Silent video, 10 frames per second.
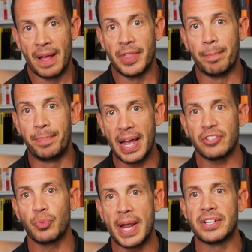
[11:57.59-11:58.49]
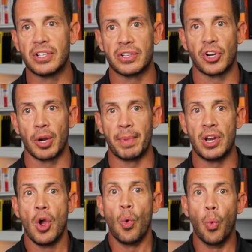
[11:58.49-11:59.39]
The best way to
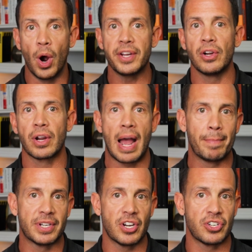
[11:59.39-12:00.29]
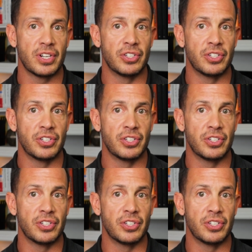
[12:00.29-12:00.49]
determine what your competition